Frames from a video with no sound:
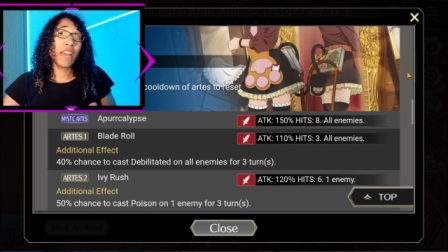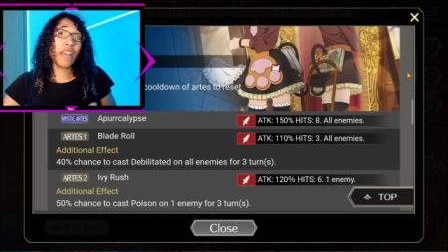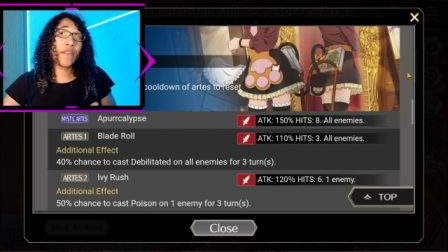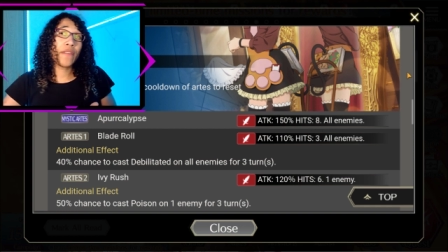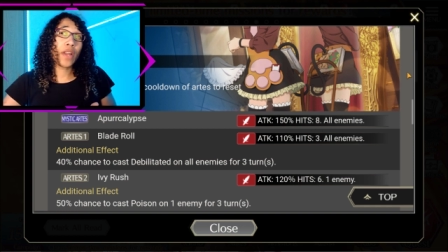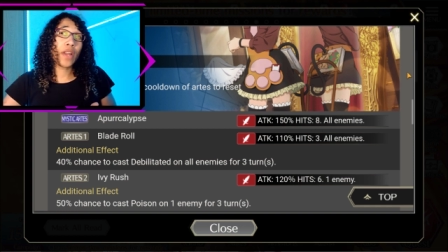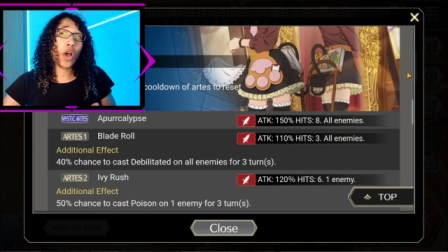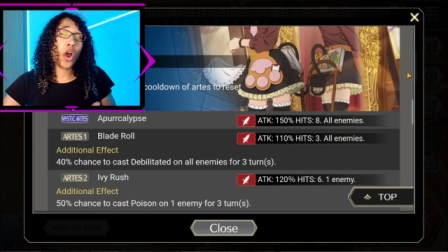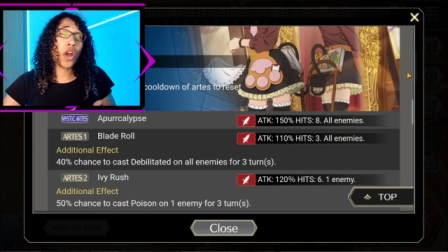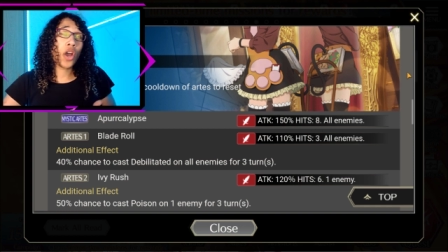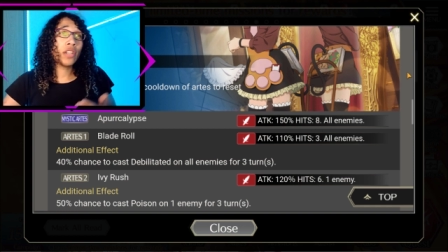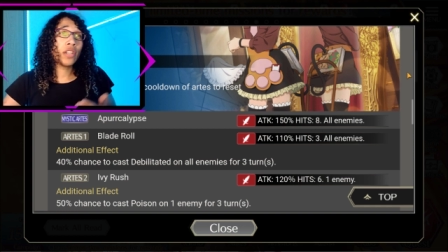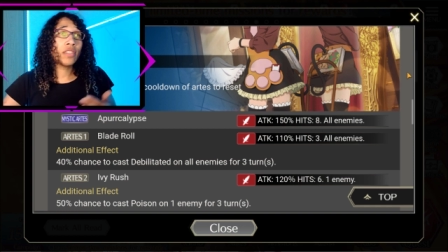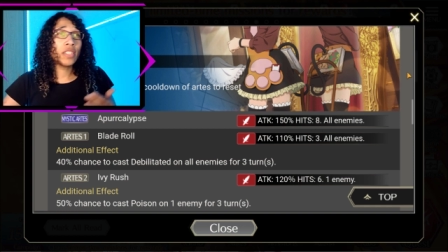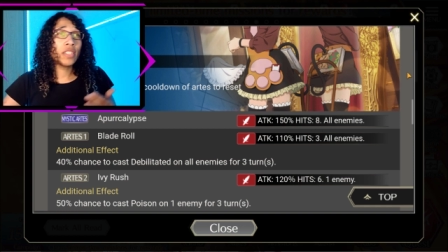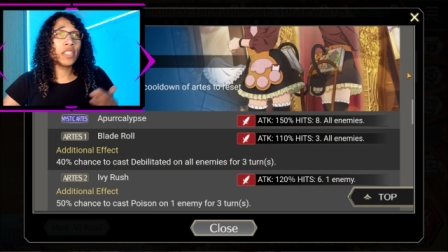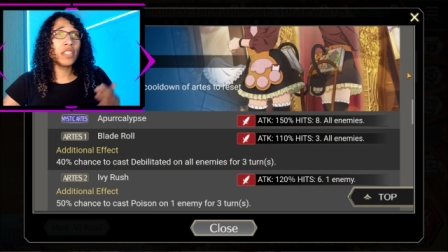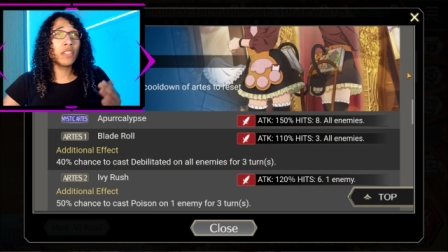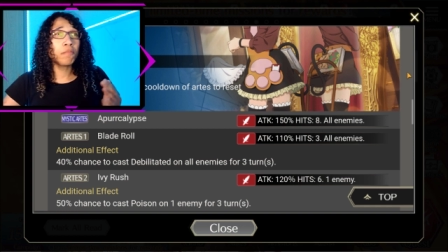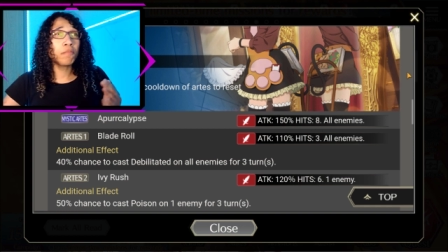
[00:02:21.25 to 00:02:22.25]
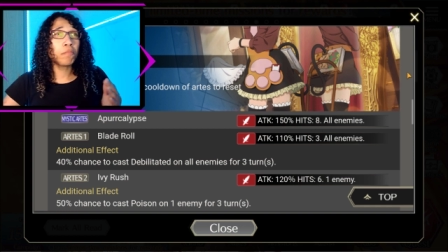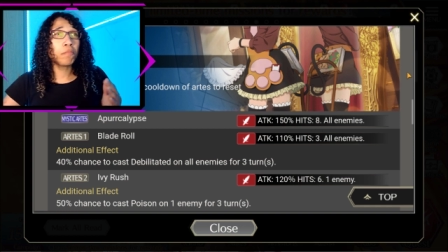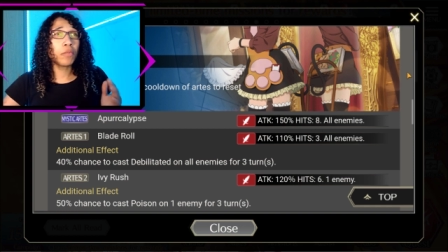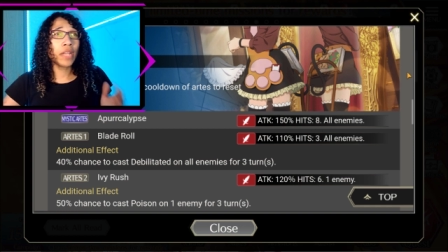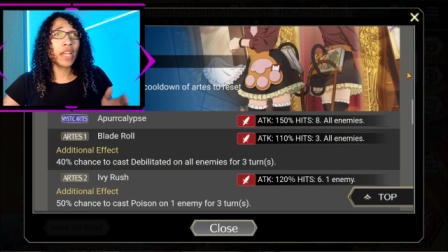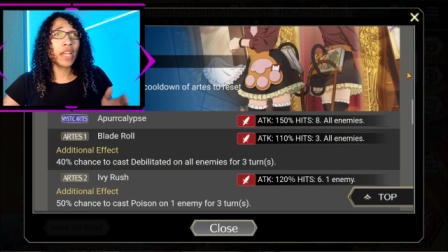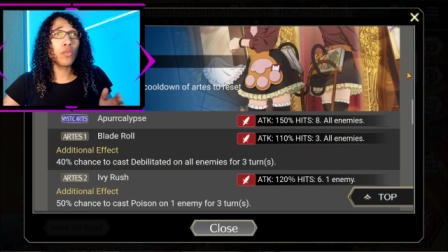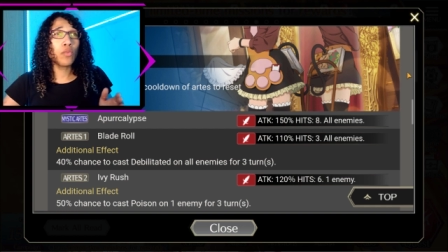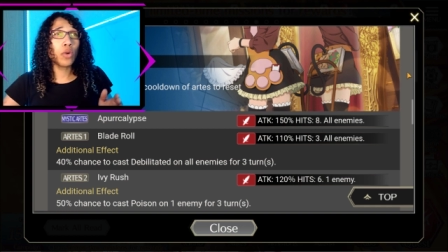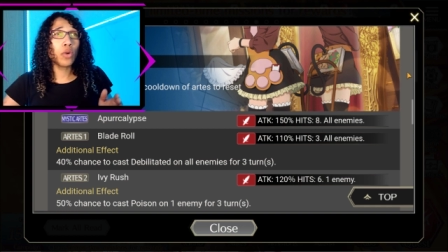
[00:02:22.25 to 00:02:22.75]
If an art such as
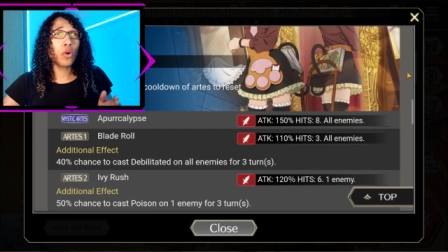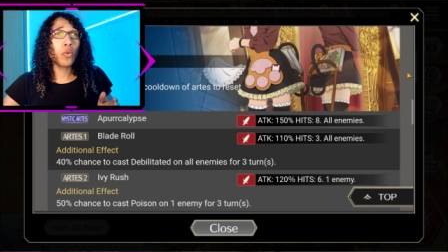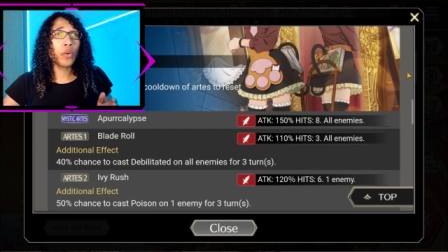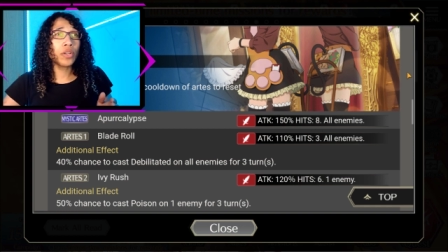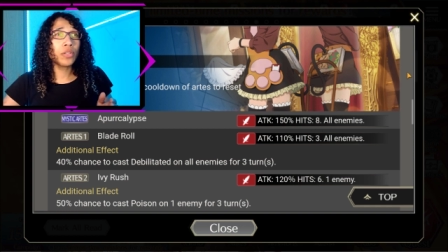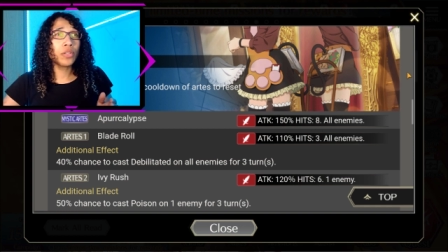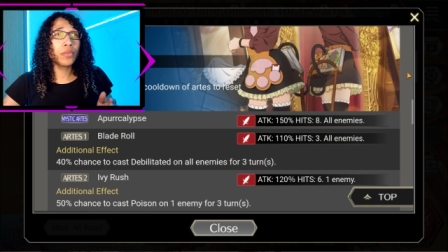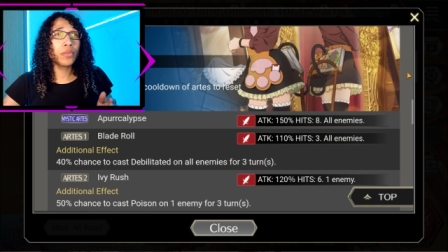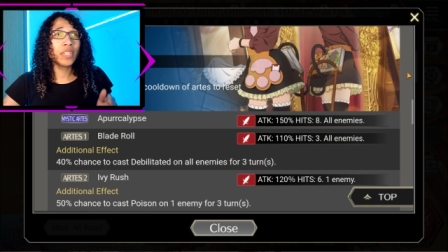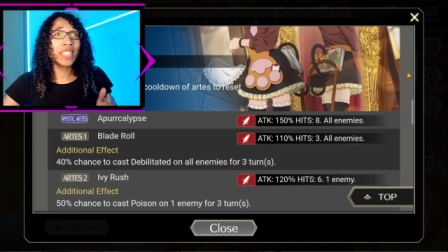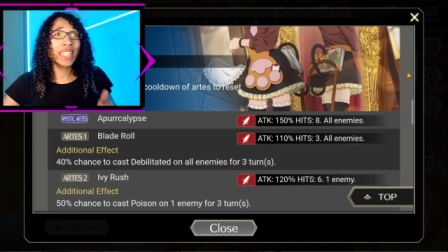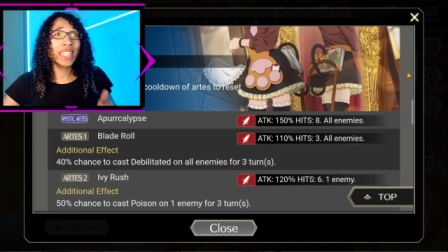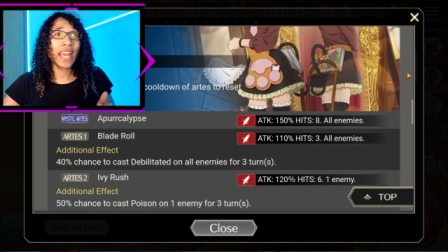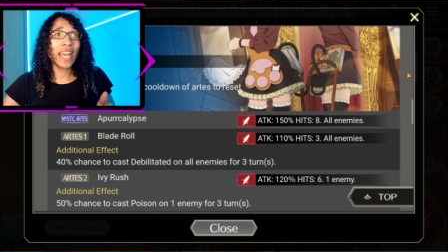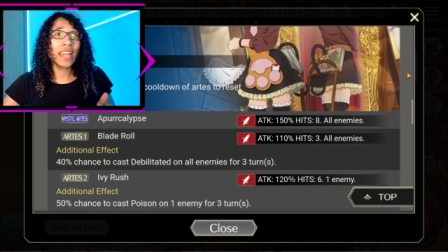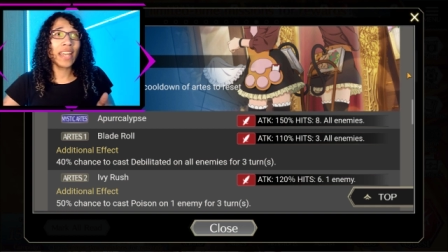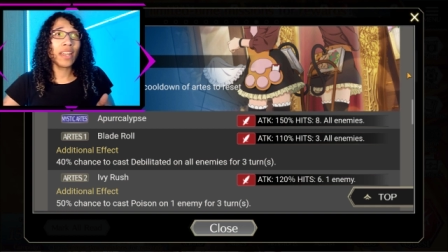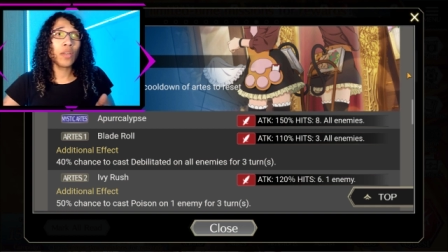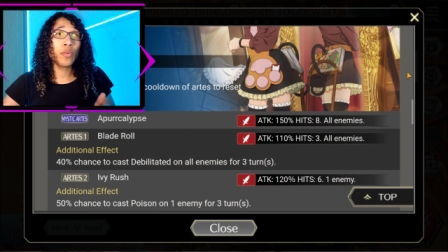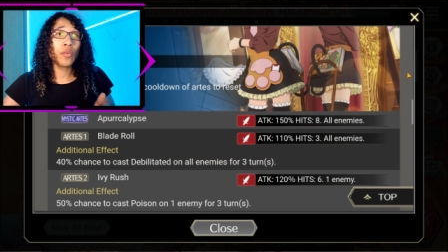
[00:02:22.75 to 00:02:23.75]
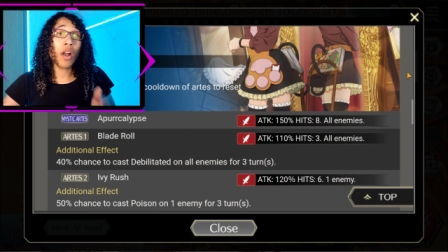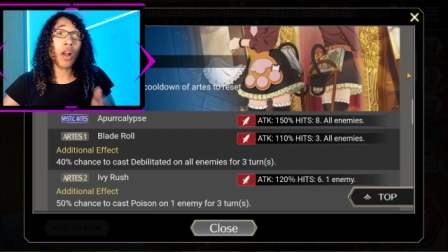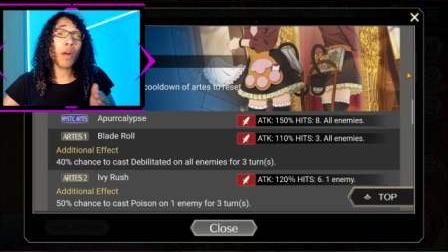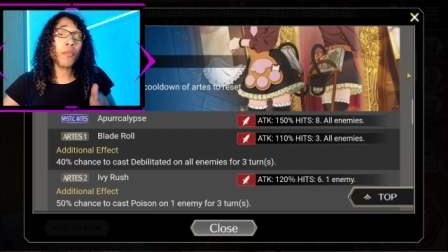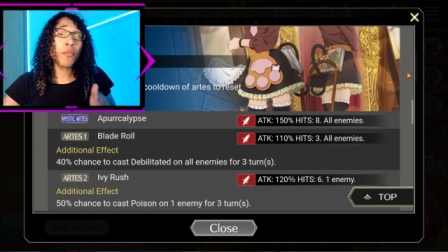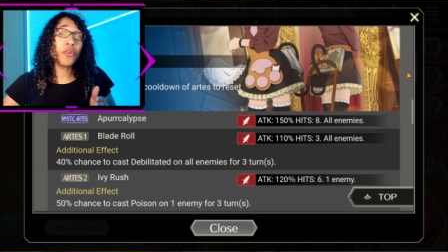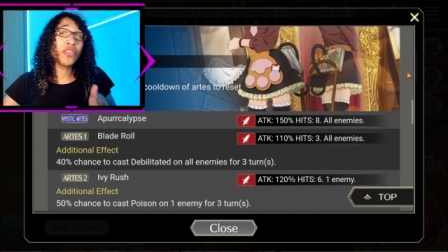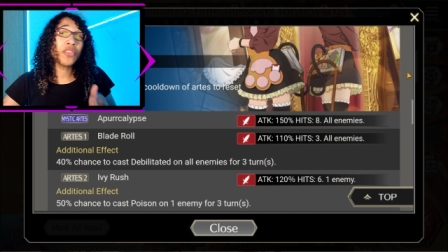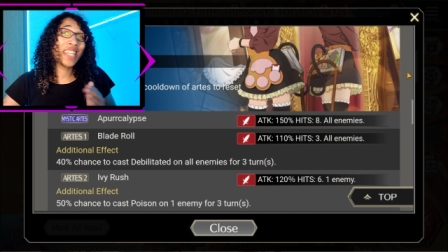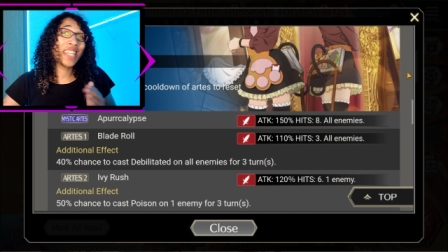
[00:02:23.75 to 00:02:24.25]
Blade Roll were to reset, it would
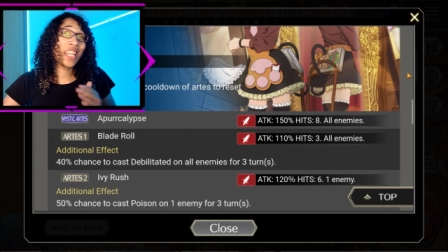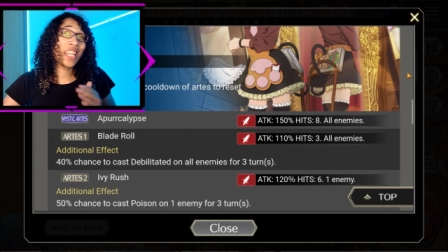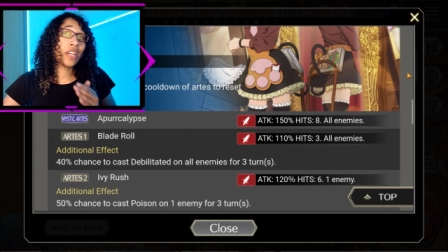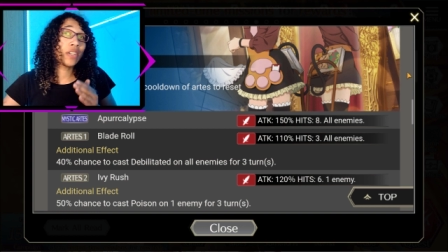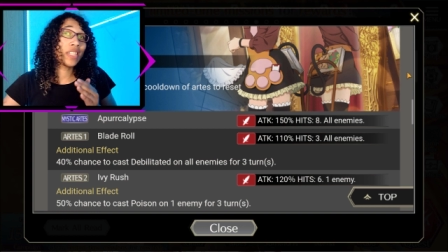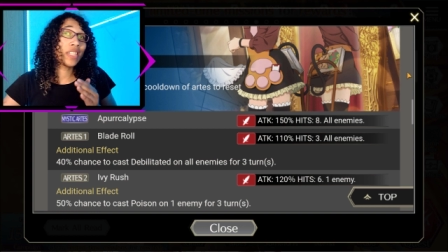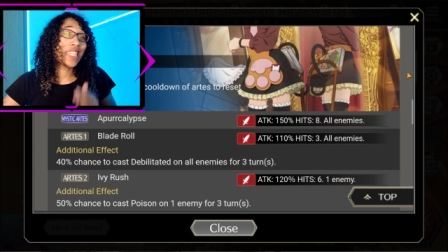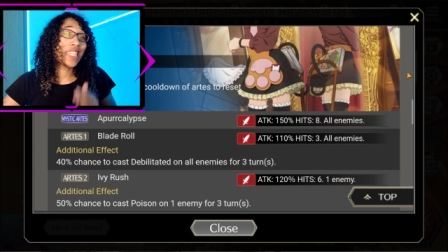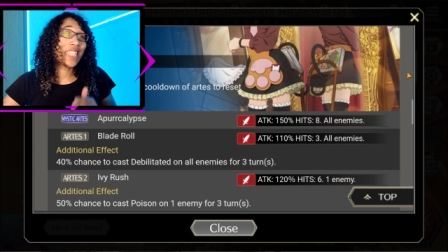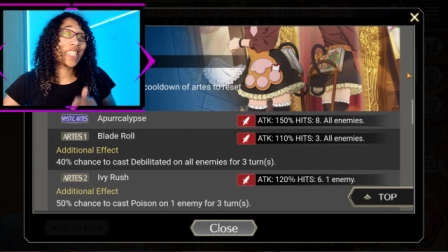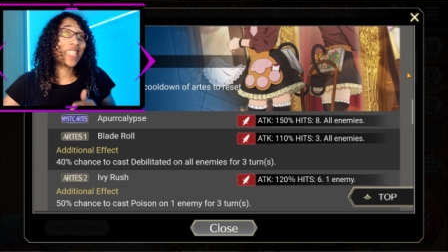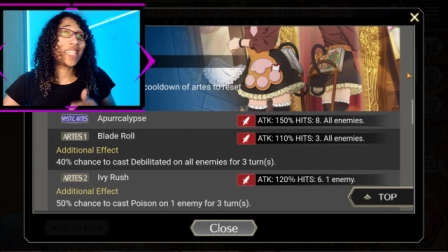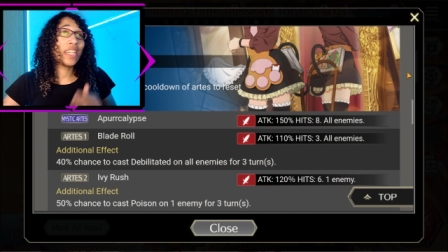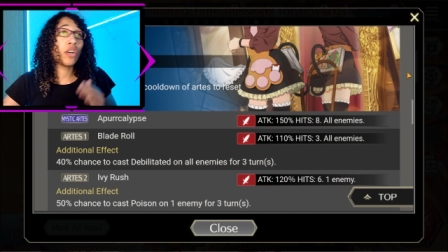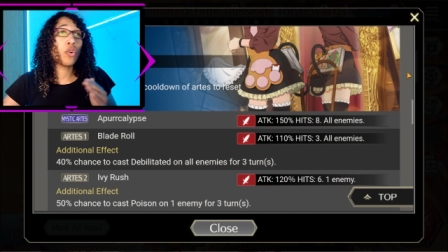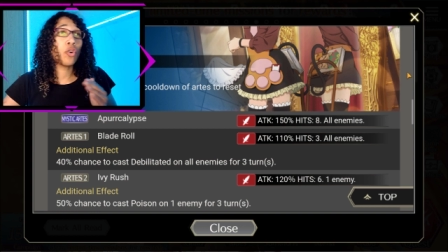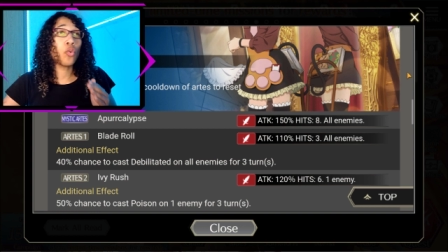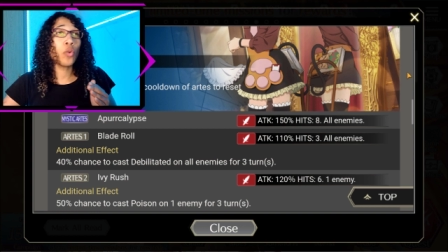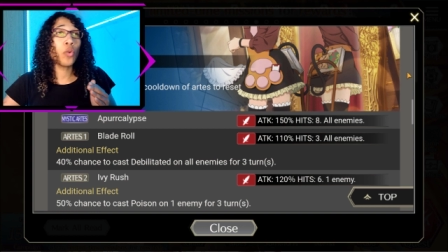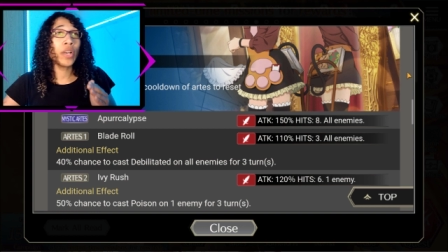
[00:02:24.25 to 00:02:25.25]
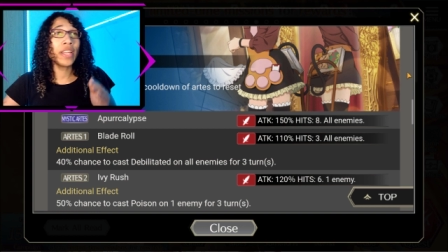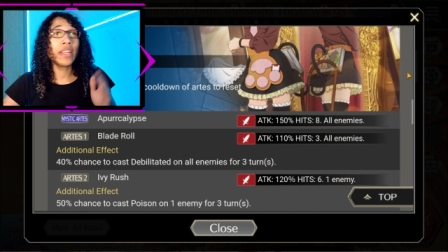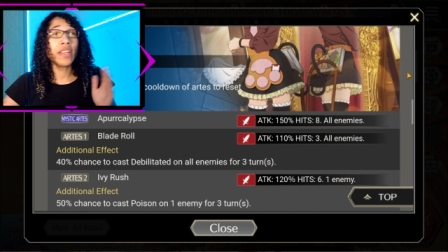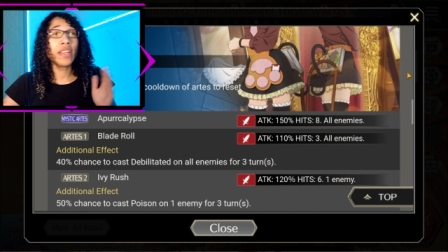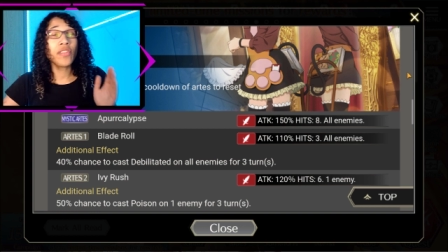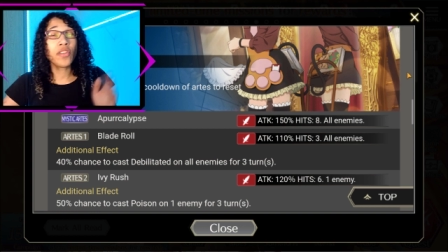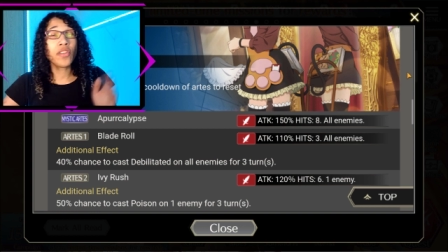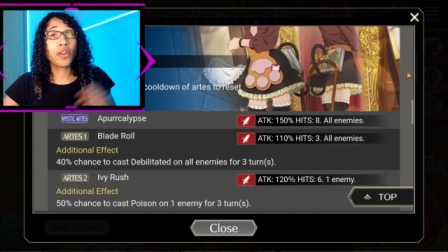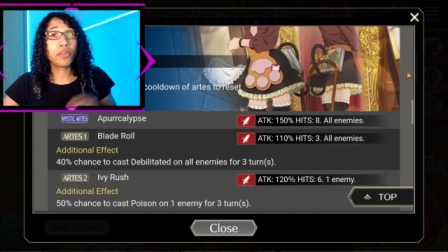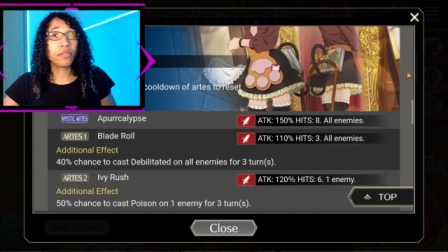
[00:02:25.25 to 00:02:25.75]
almost guarantee a win
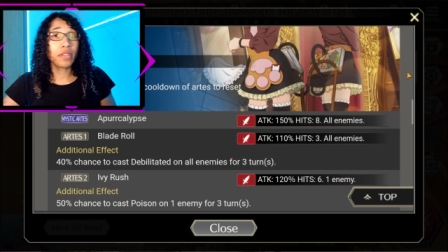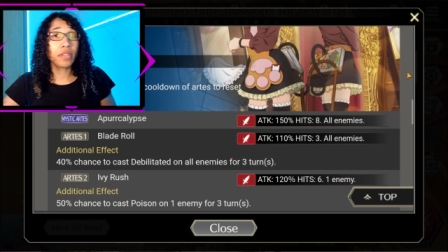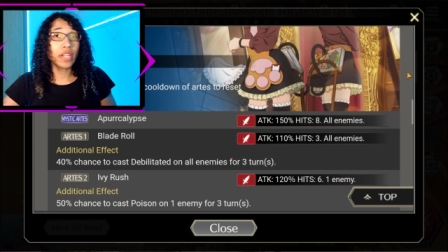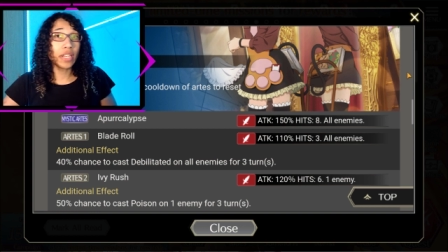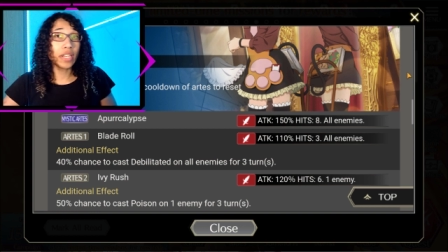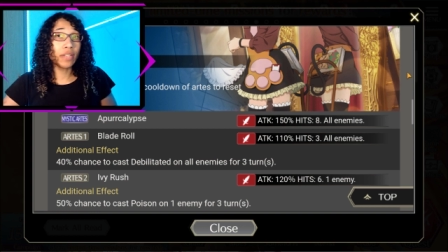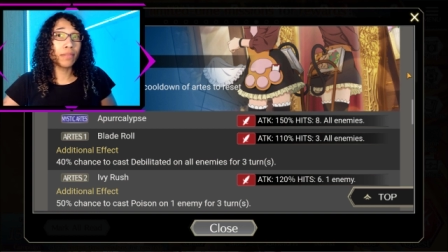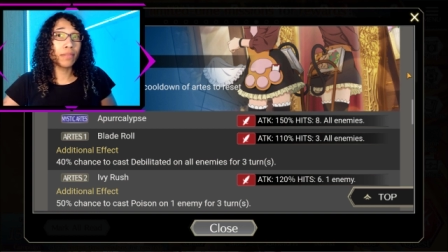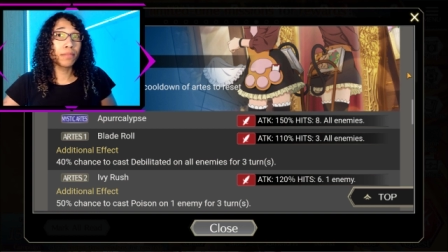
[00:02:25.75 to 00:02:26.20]
in the arena.